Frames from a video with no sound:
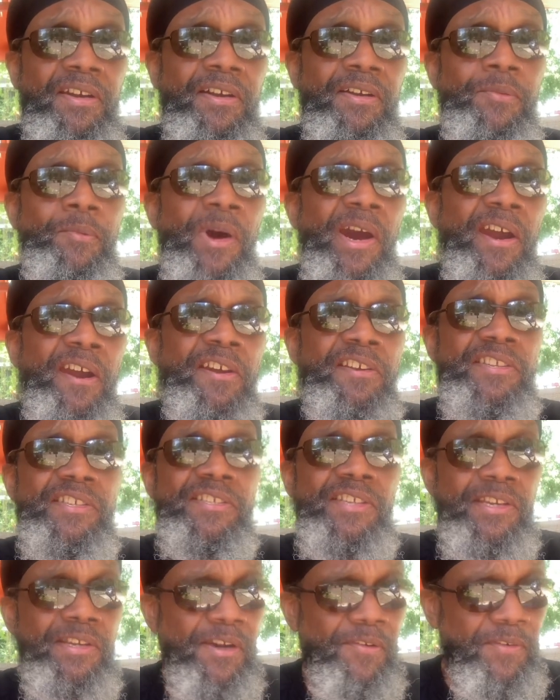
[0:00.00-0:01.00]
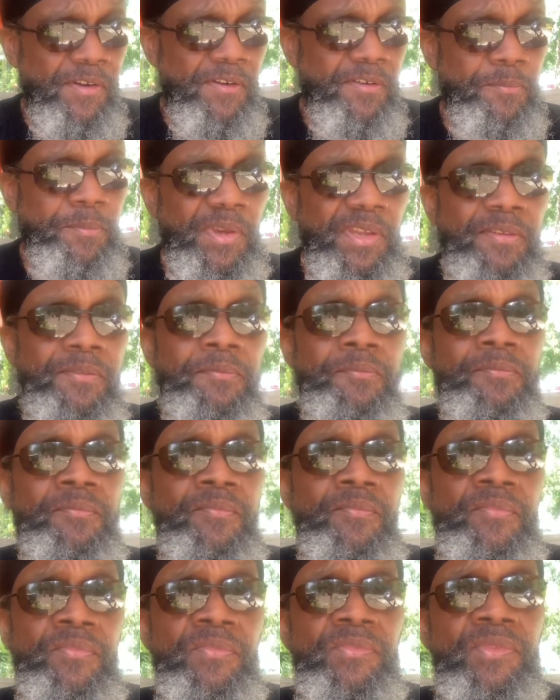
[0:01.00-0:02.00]
wires and stuff on me.
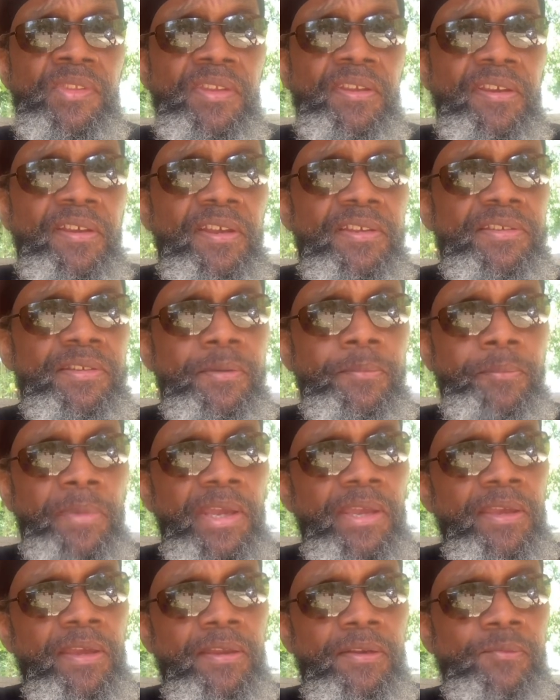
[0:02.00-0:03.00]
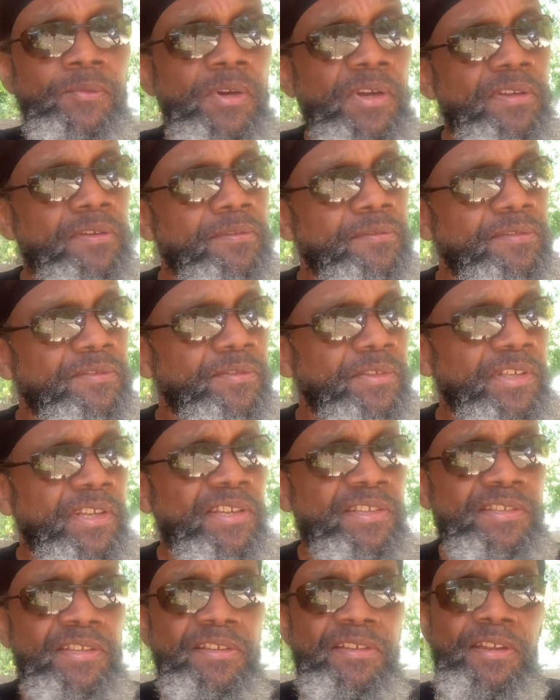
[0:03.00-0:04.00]
I say, man, what
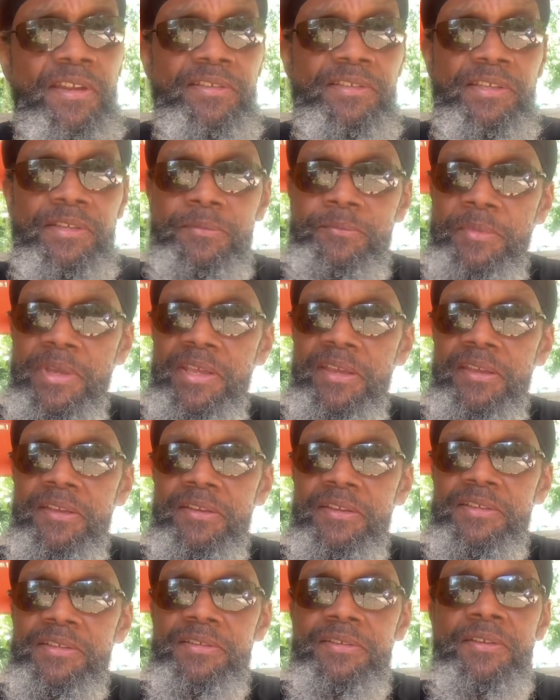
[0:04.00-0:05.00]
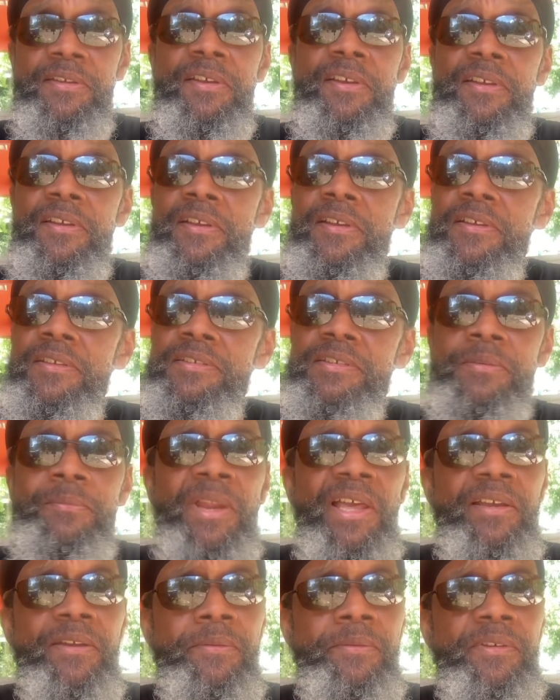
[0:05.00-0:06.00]
is this? I say, man, this seemed
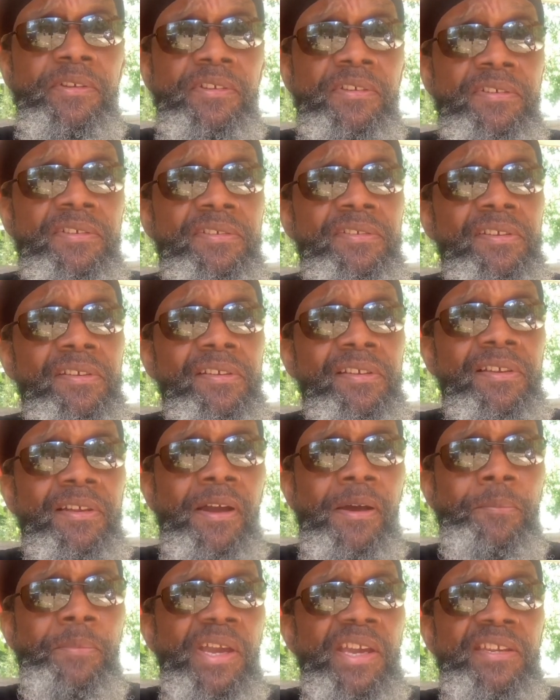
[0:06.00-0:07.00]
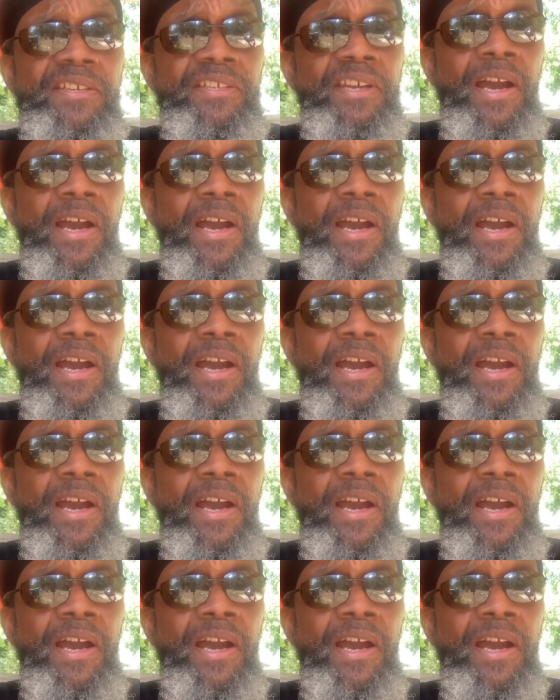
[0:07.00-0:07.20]
like a major